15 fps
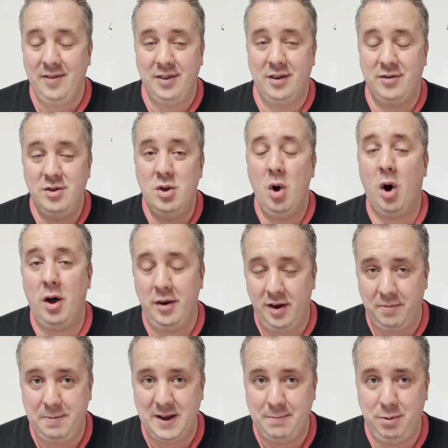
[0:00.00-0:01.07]
There's not
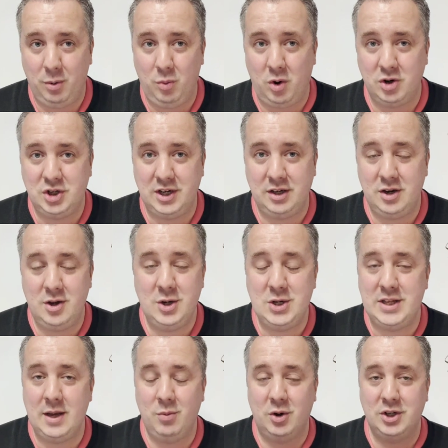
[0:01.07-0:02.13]
enough people watching news.
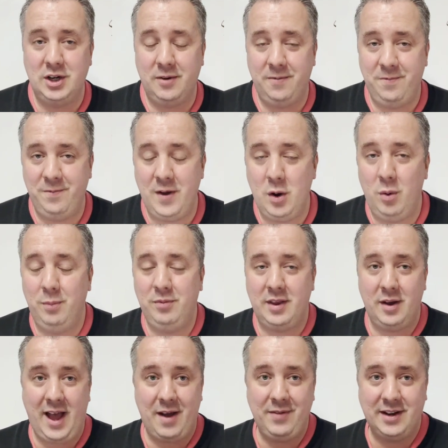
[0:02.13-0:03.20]
They're watching films.
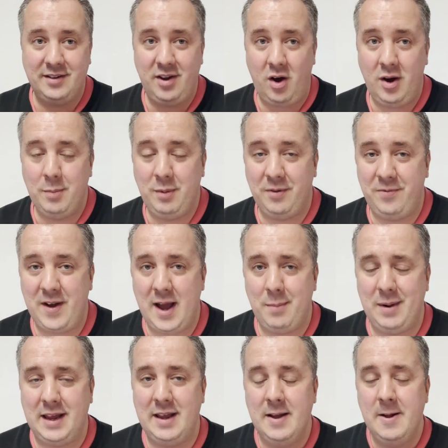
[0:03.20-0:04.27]
They're having time with
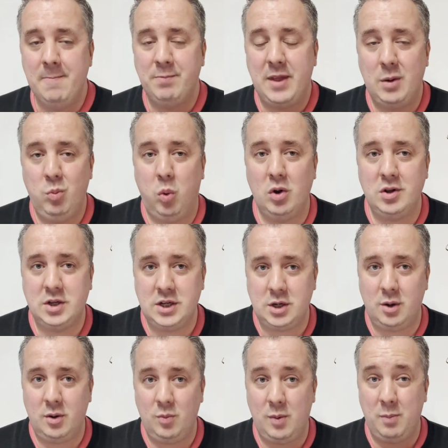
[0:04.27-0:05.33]
family. They want to
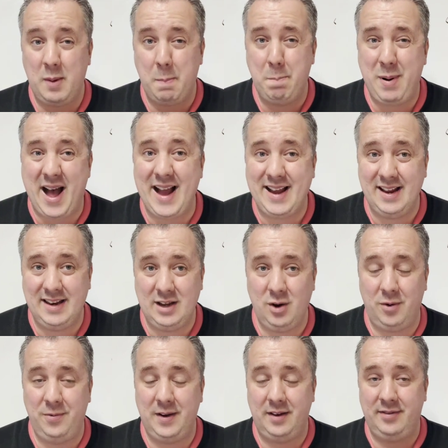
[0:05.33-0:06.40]
do it when we're back in the
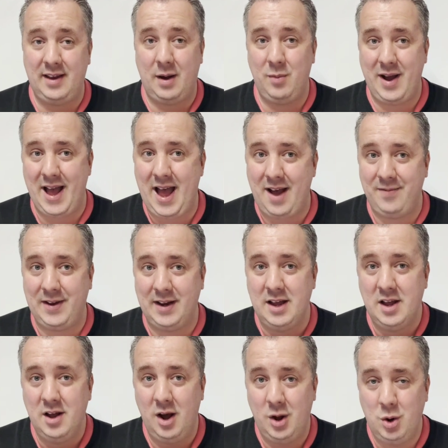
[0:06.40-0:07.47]
office and we're having
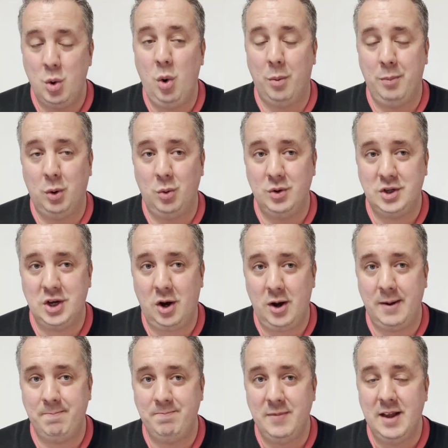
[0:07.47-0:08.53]
a normal
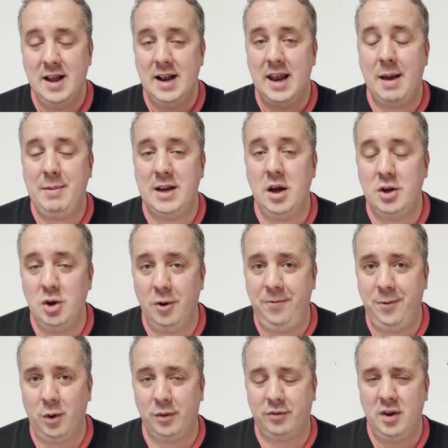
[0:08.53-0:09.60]
time. Let me know your
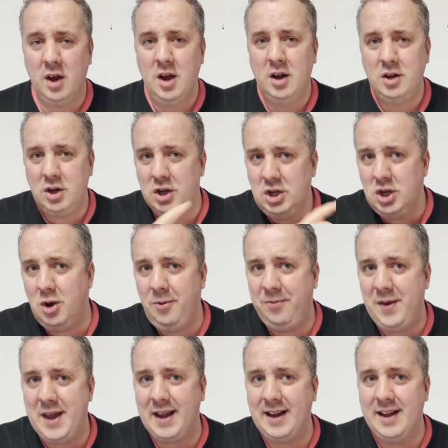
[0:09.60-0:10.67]
thoughts. Do you
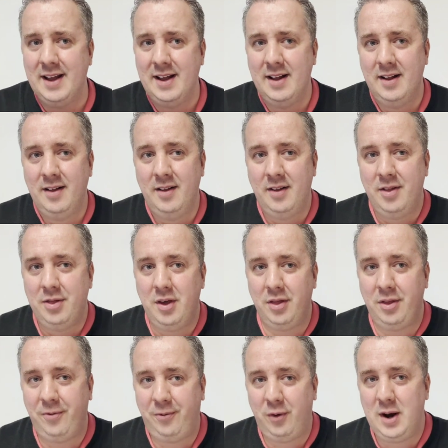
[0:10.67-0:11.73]
think that
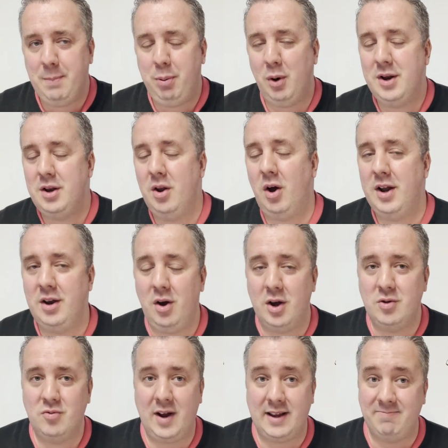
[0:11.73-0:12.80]
the
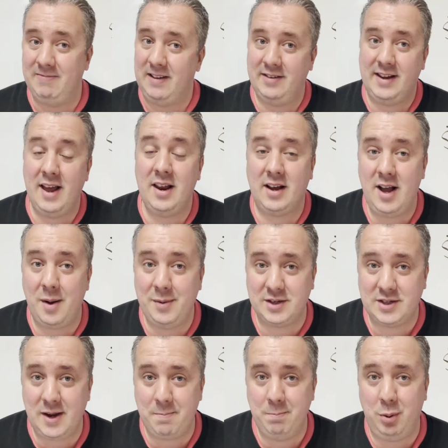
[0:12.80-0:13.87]
3.99 rate is going to come at
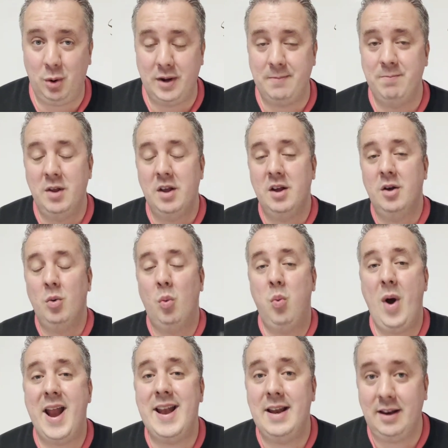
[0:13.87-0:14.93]
some point?
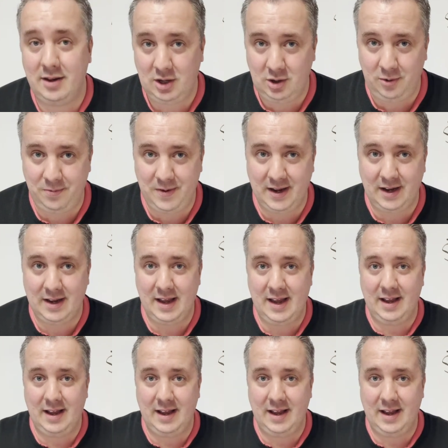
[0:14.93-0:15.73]
When do you think